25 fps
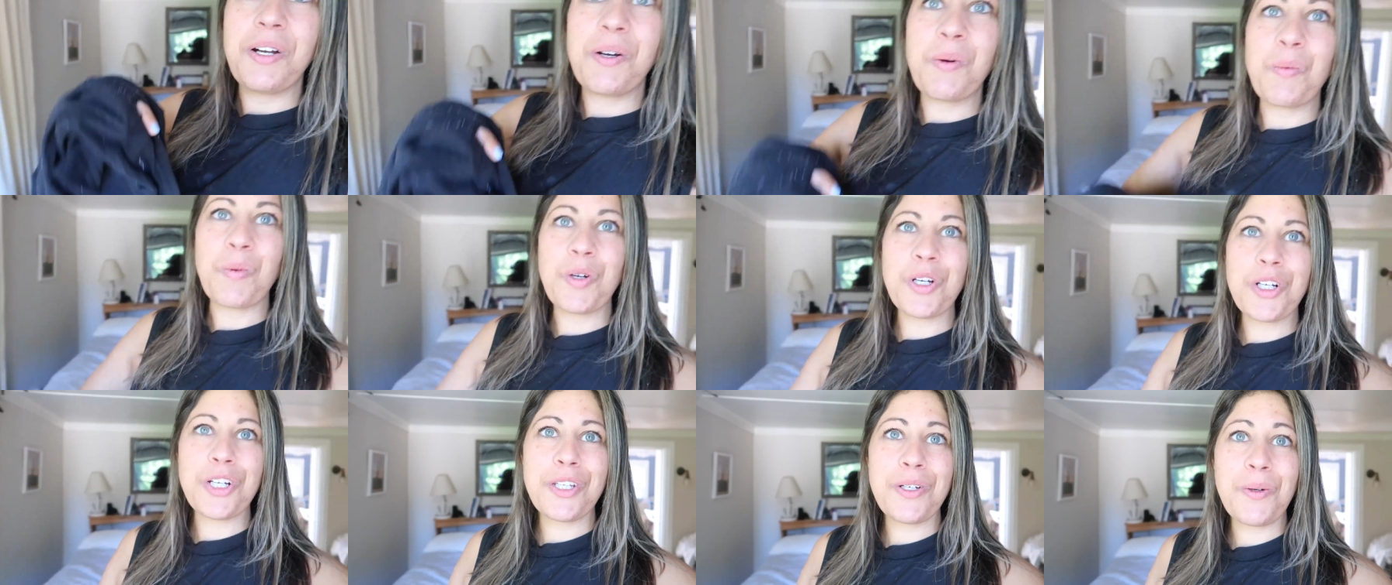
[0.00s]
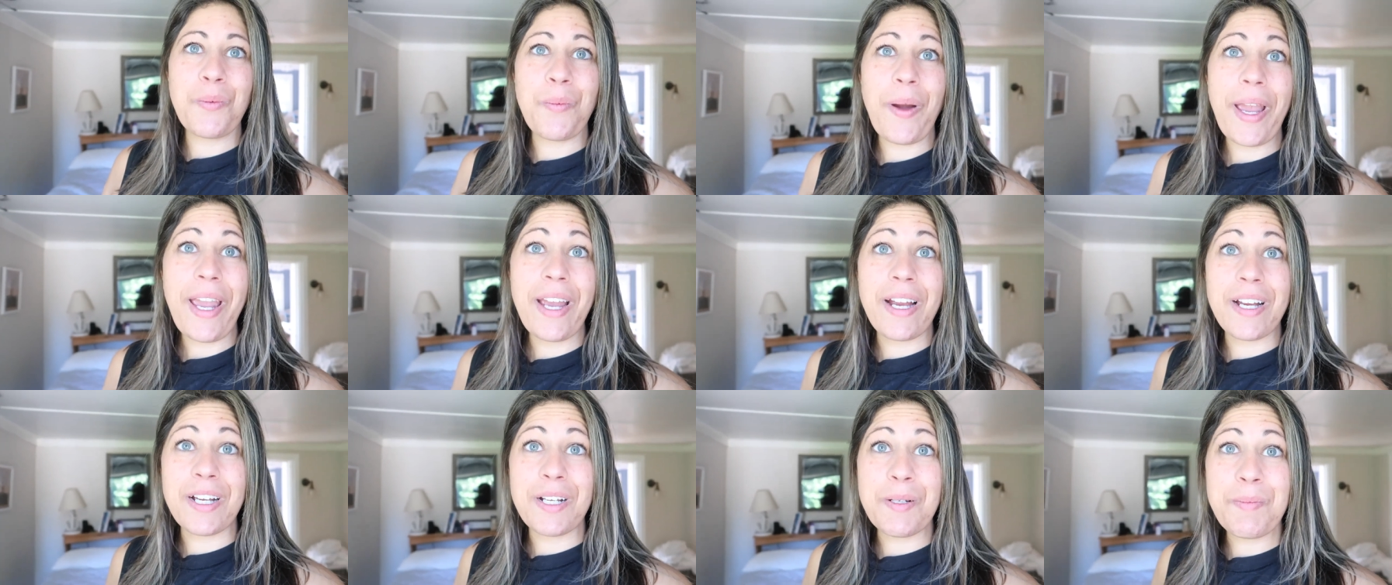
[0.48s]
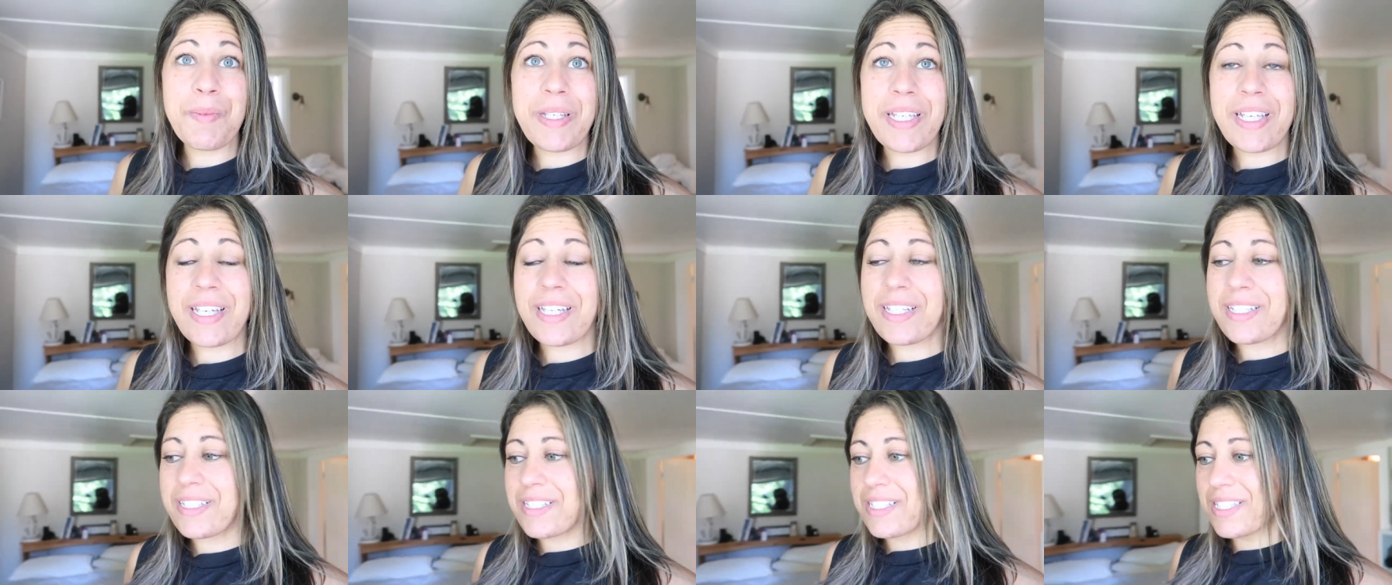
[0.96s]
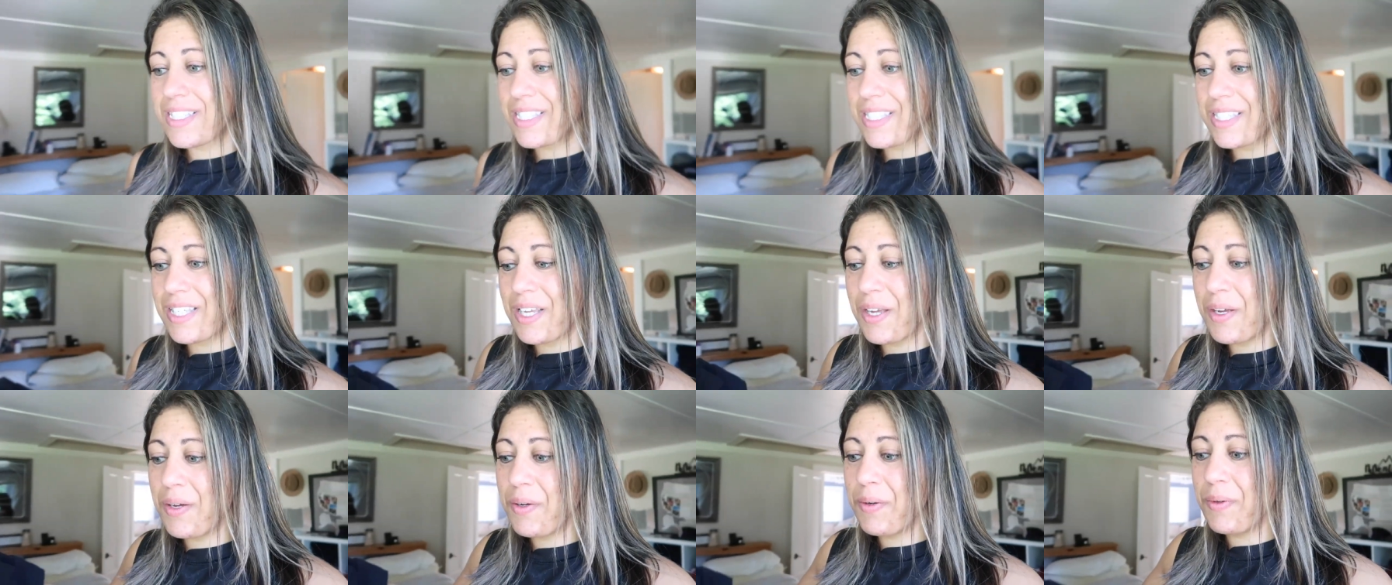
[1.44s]
gonna wear, because
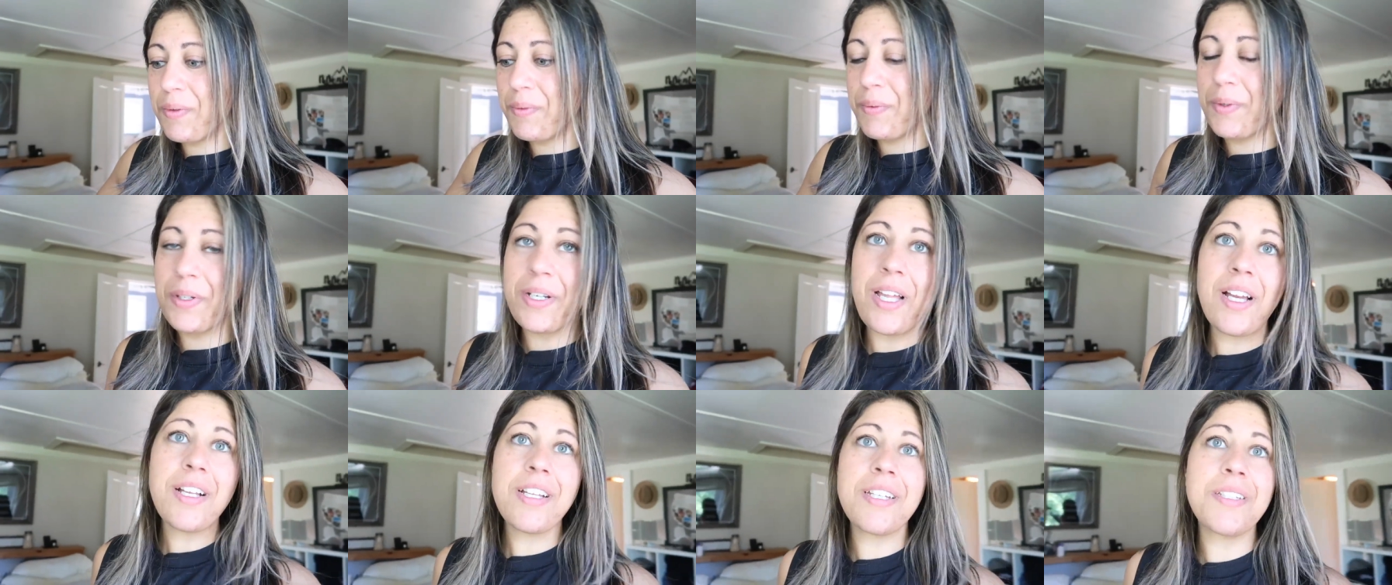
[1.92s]
we're not